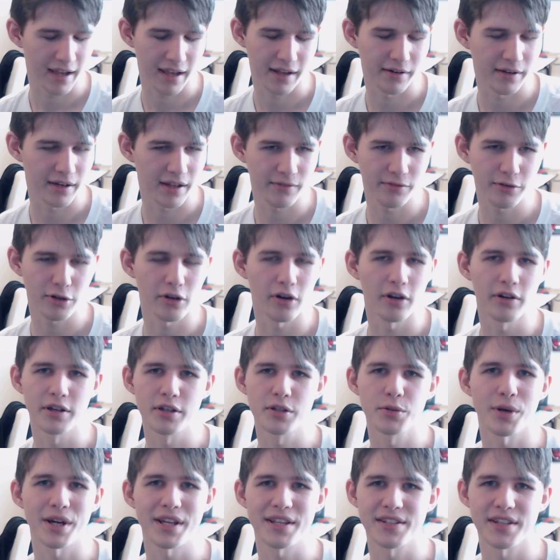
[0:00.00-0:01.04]
And if you're on a
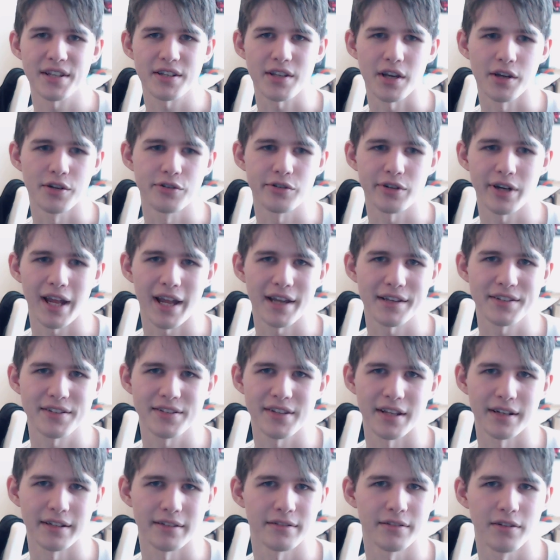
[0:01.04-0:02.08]
2600X,
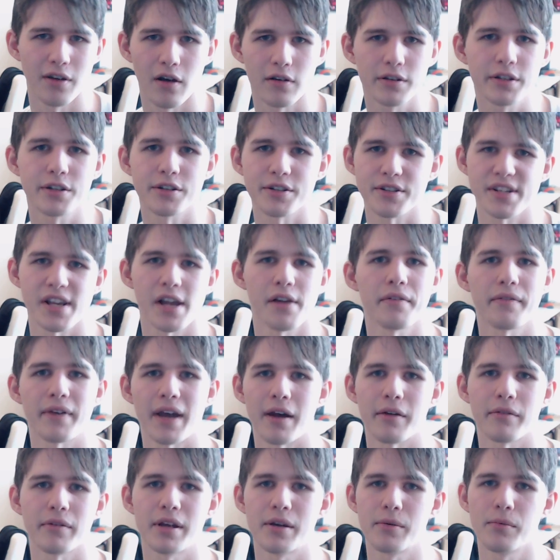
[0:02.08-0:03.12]
then knock yourself
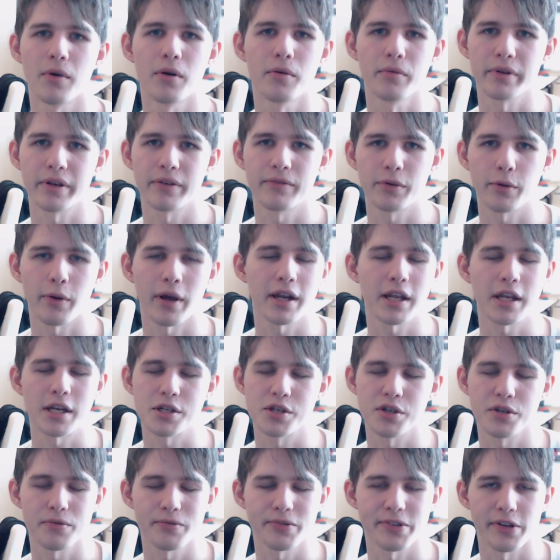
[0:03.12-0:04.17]
out. It won't give you any
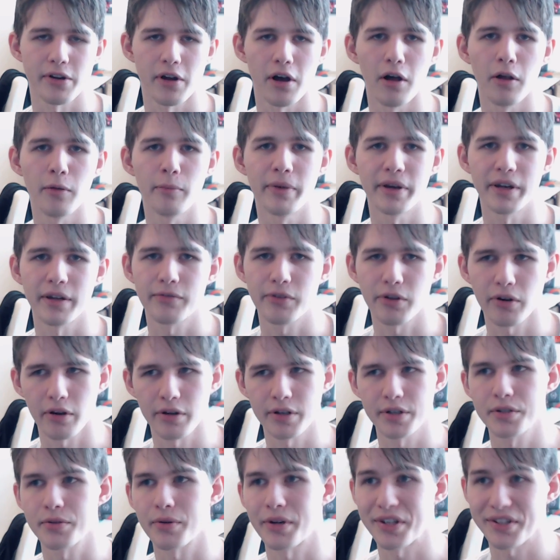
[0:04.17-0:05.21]
issues at all. But if you're
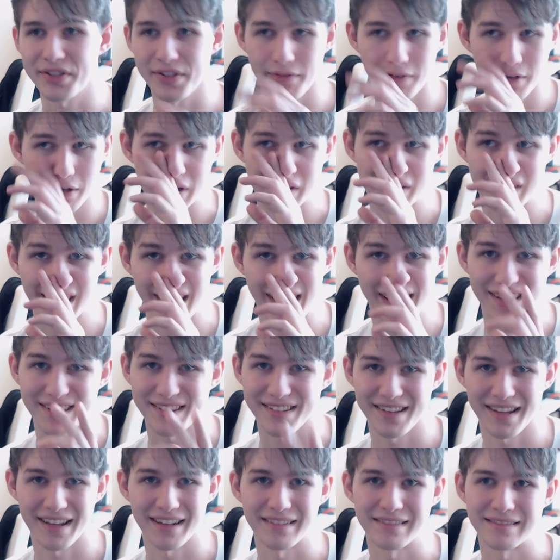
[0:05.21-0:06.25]
on a
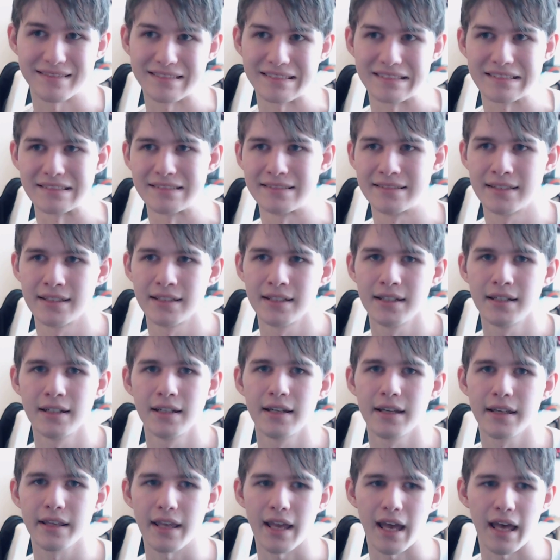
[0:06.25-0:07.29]
2700X, then
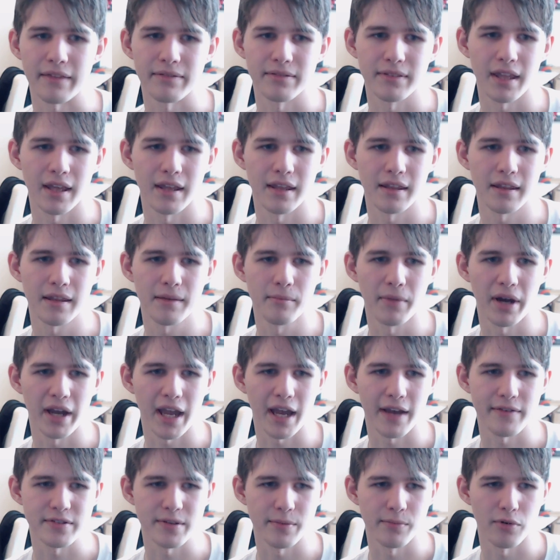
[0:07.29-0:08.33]
yeah, it might
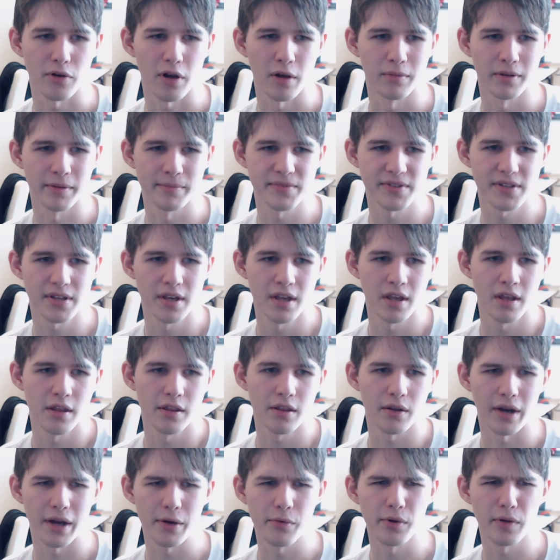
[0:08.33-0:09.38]
have some problems.
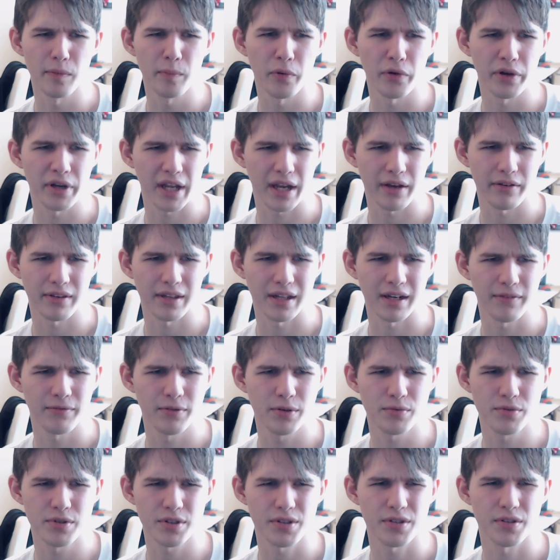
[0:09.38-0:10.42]
Though I will point out that
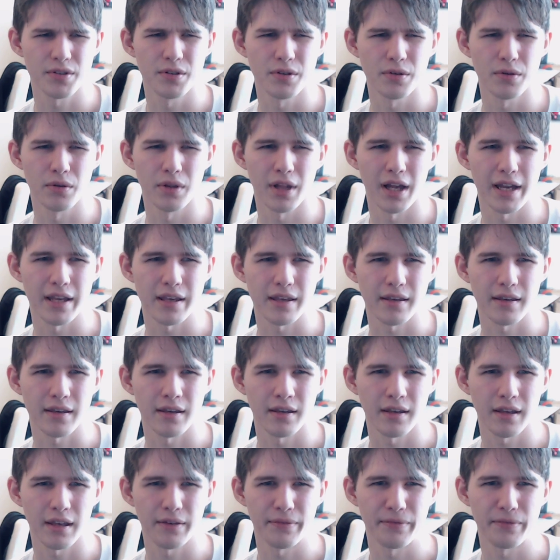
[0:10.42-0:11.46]
if you just do,
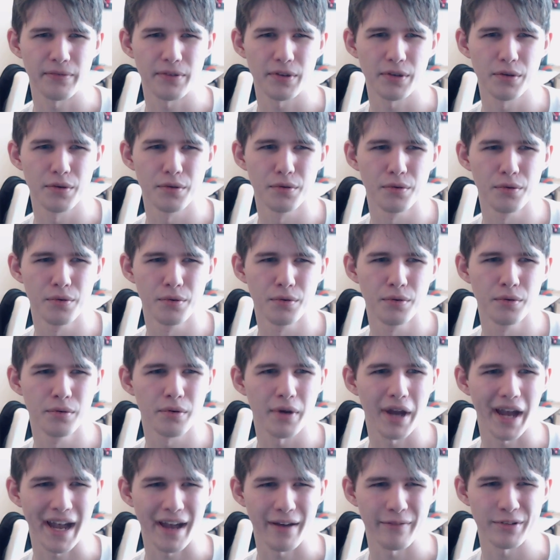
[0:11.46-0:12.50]
like, if
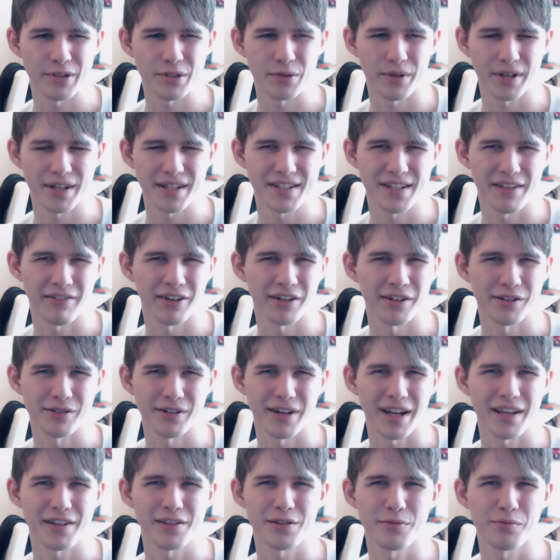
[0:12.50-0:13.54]
you have a
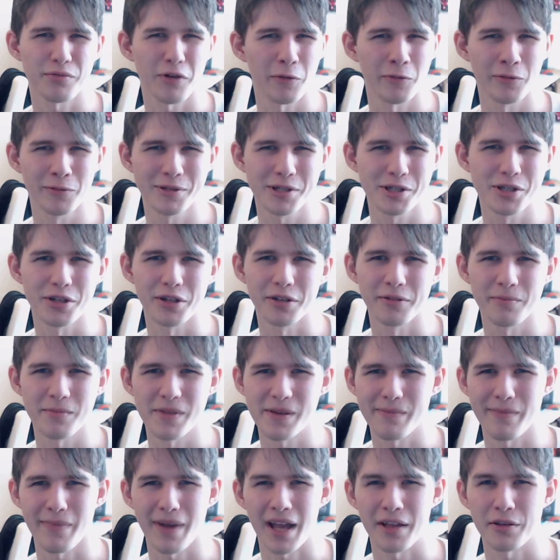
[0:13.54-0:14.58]
2700X, you probably shouldn't
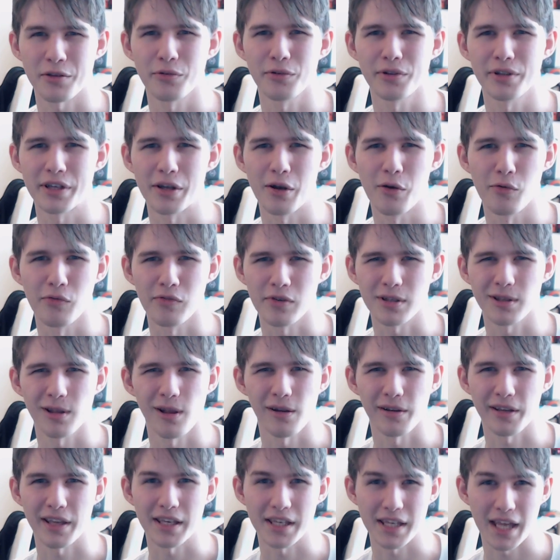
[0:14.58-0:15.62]
be manually
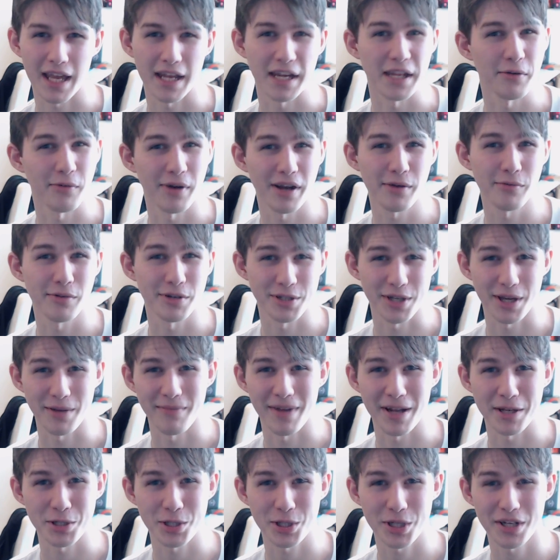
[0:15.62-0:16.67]
overclocking anyway, which I
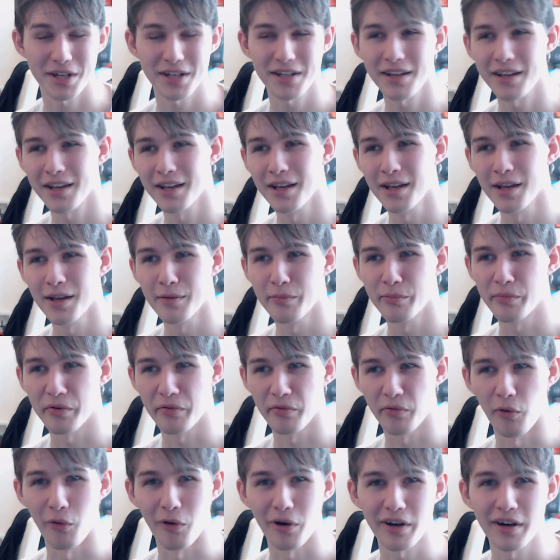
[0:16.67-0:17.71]
mentioned
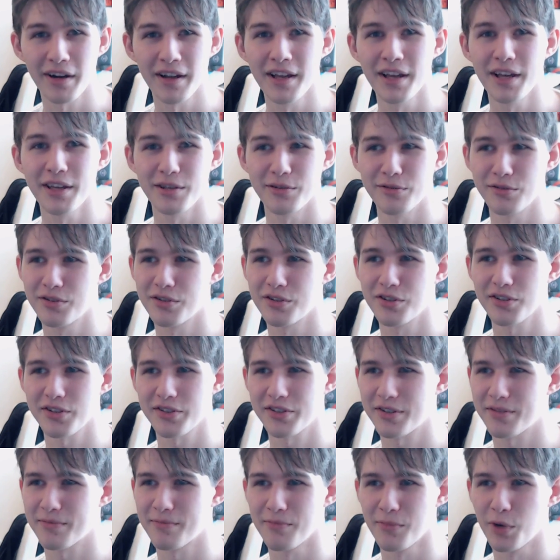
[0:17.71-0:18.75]
before. You should
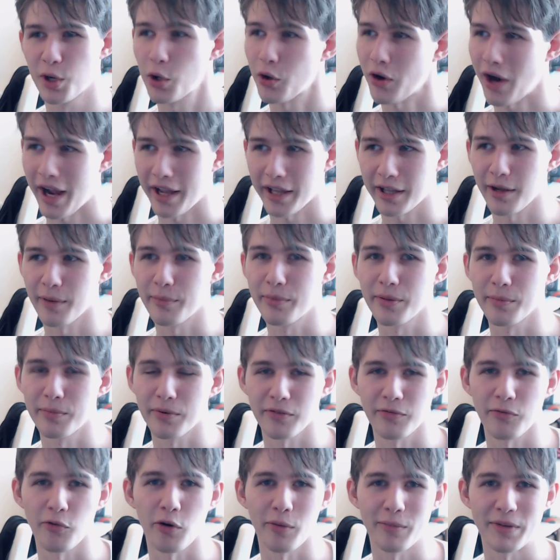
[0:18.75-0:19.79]
just crank up the
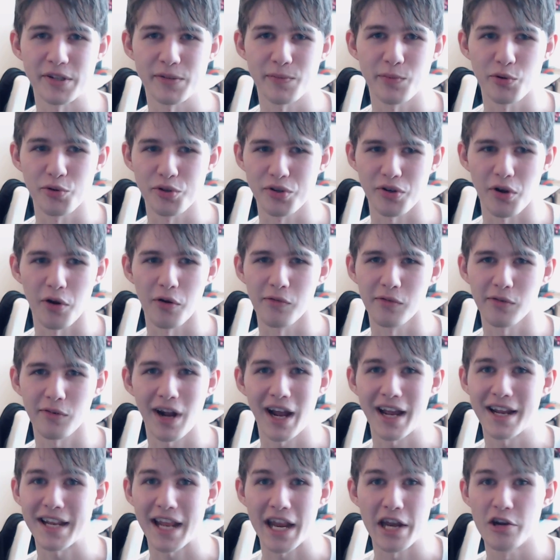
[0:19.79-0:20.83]
performance boost
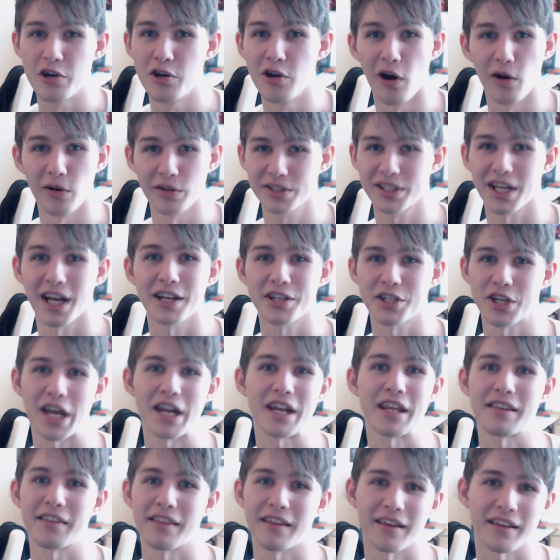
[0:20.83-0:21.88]
override and not touch
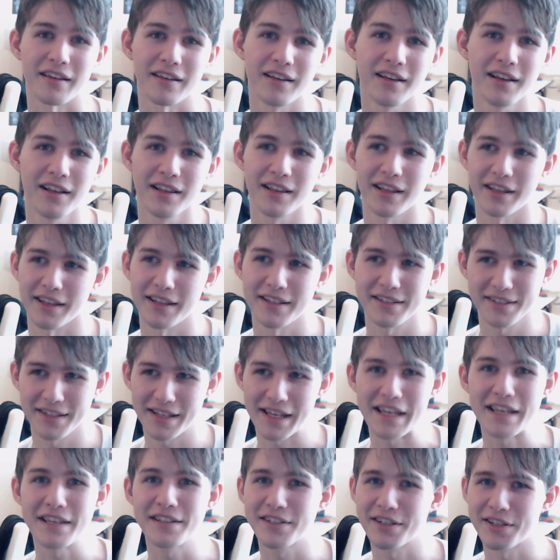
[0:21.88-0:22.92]
anything. Like, that's
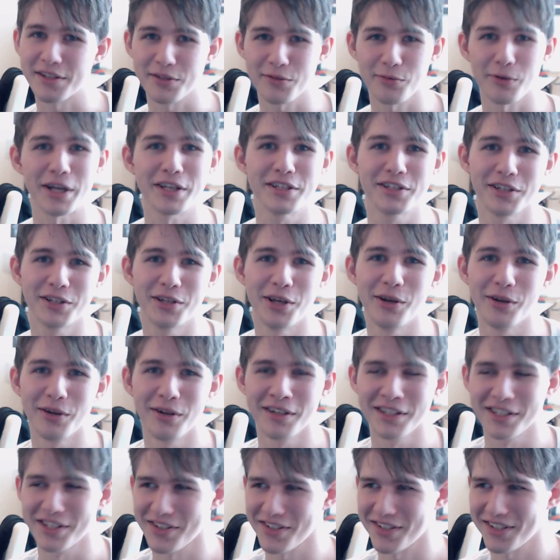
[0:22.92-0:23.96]
the easiest way to do
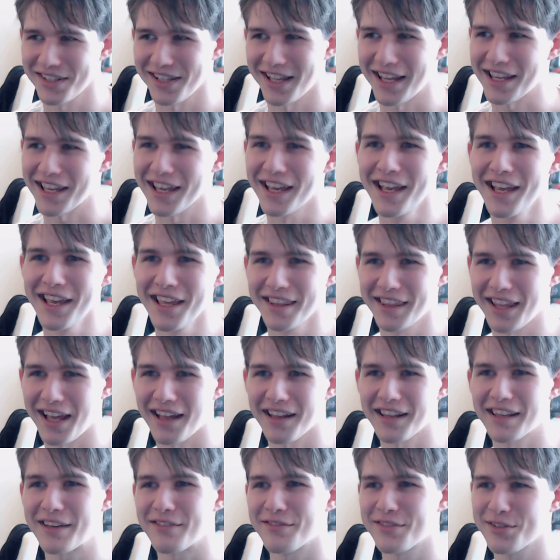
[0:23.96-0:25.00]
it. Just like,
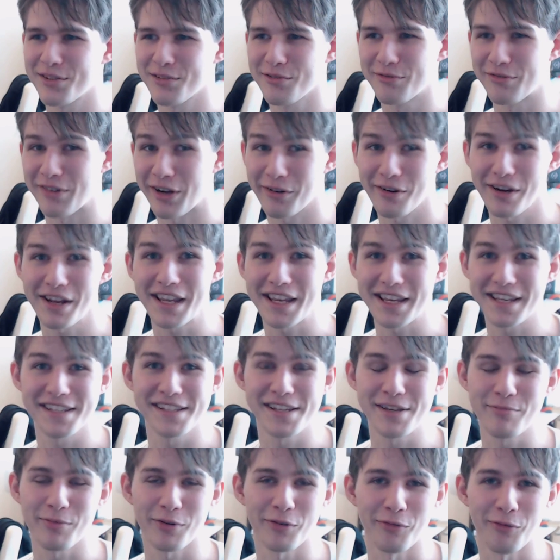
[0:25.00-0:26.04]
that gives you very
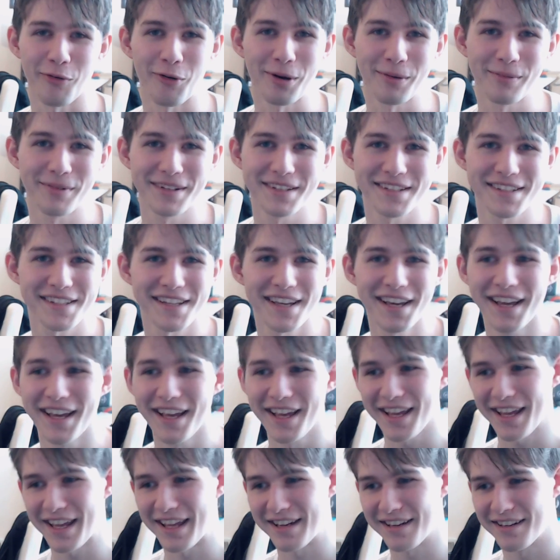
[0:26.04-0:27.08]
easy performance.
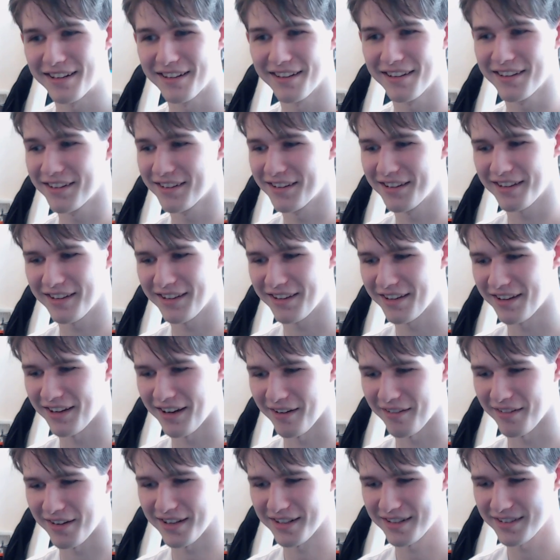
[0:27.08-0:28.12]
It, you
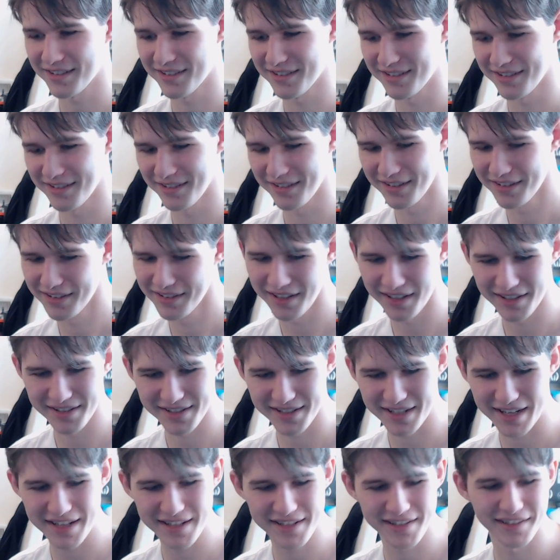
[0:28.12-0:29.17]
know, it
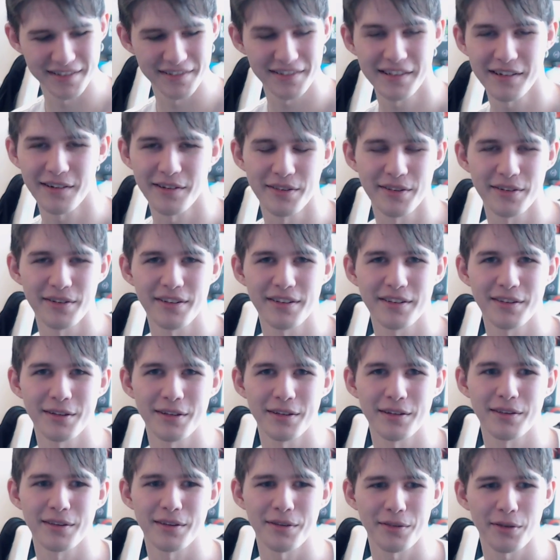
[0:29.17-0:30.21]
does decently on
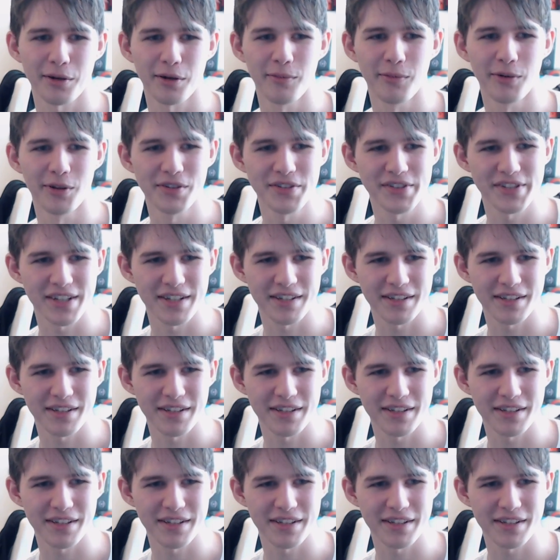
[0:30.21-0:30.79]
the thermals.